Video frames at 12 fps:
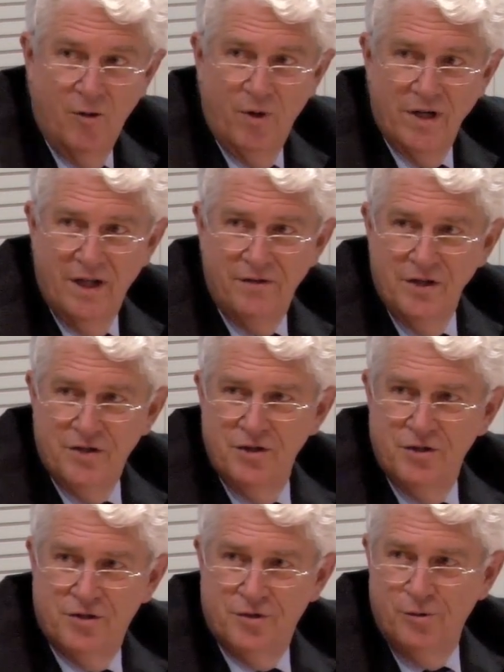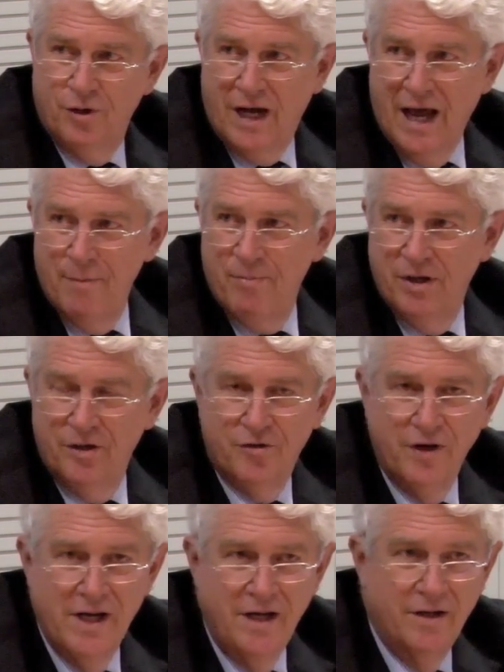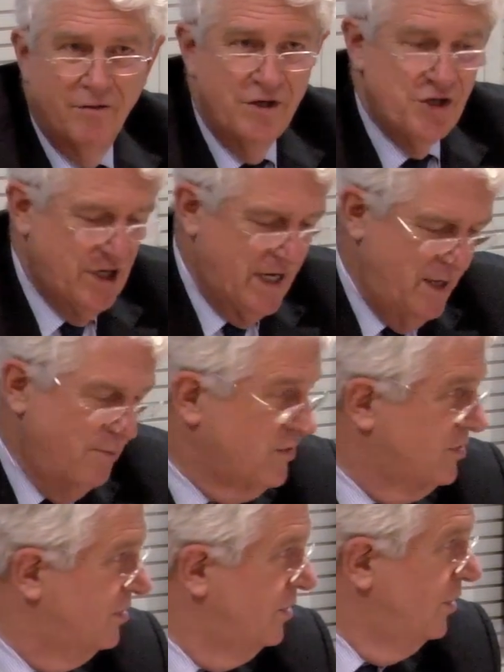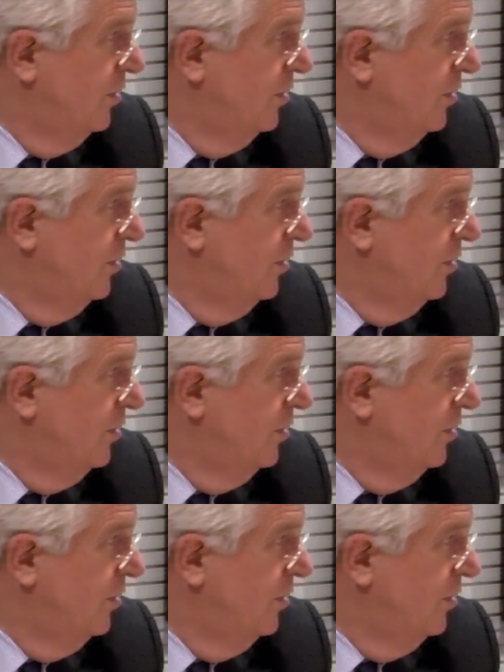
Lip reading: Whether this is through cap and trade regimes